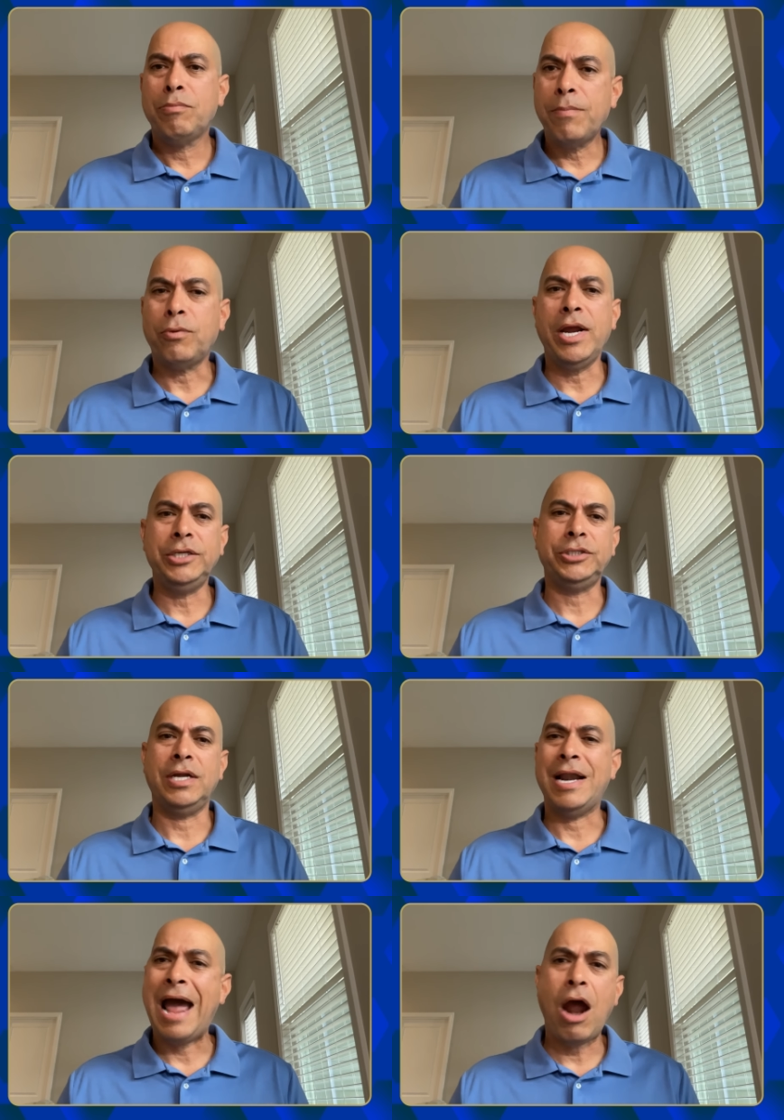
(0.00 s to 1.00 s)

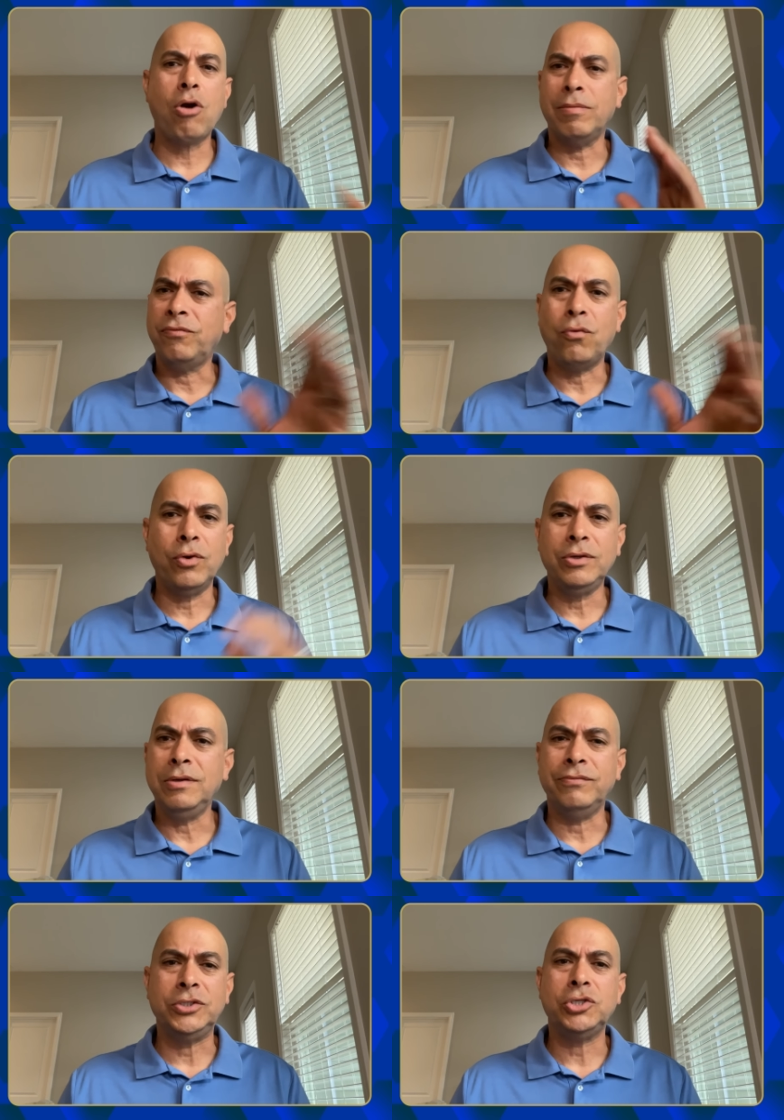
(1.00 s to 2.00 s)
preparation an hour before
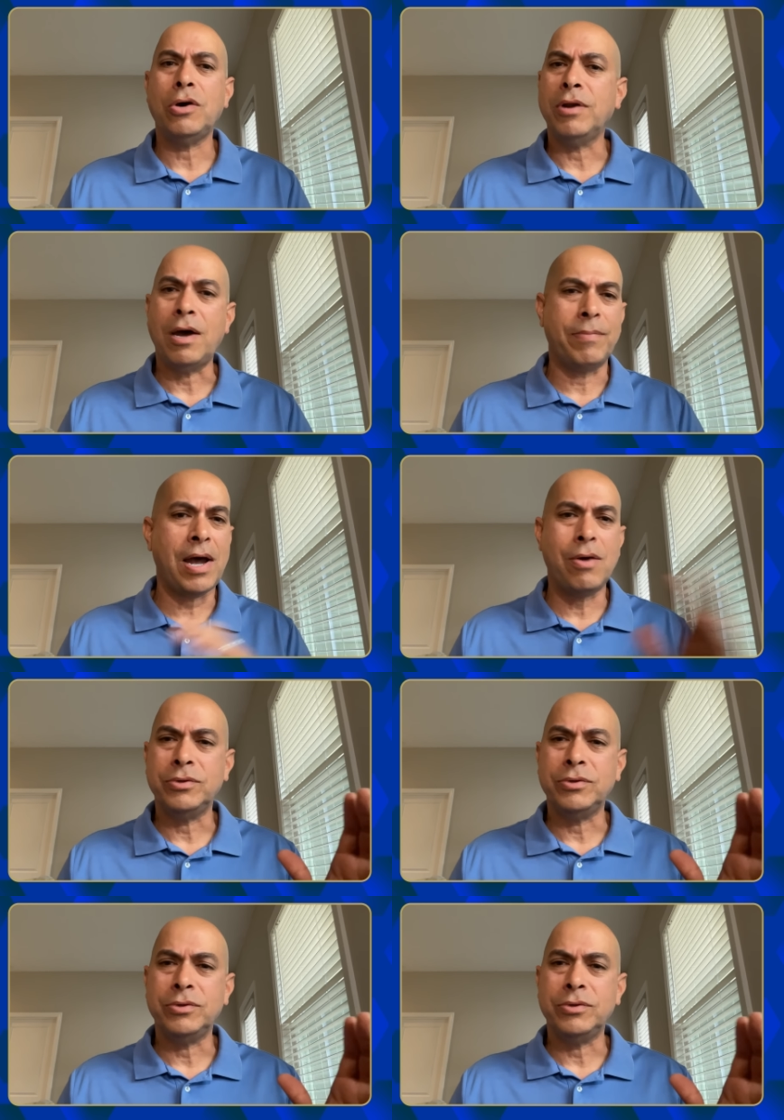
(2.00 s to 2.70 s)
you even showed up, I